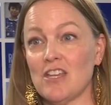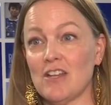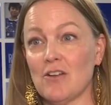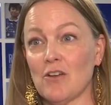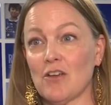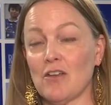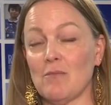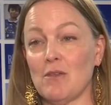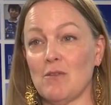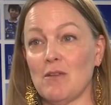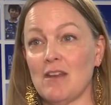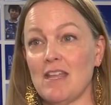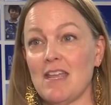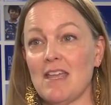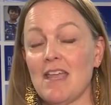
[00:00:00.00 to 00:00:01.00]
in our
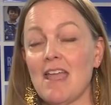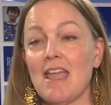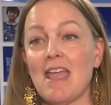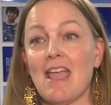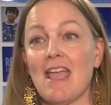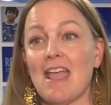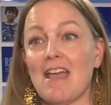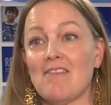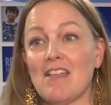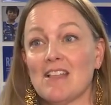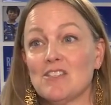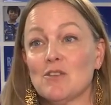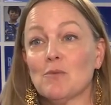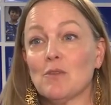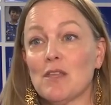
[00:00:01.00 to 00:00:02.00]
community? And
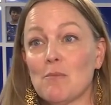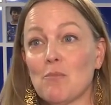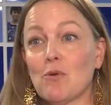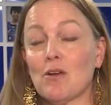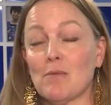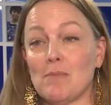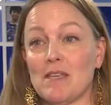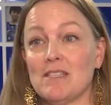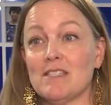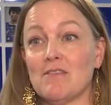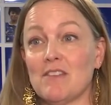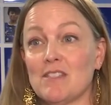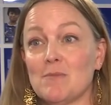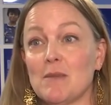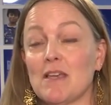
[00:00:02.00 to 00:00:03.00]
that's a really important piece of
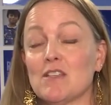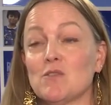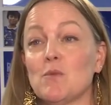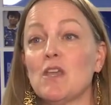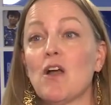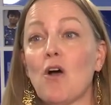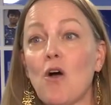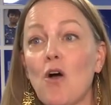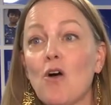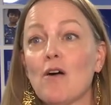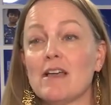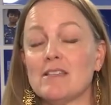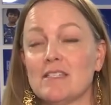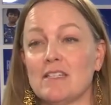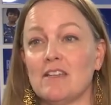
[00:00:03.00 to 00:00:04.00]
this because we all,
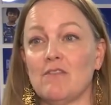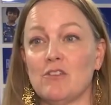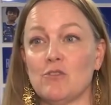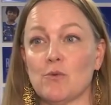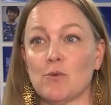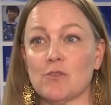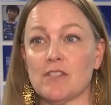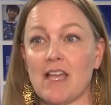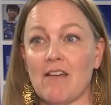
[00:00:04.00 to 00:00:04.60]
as individuals,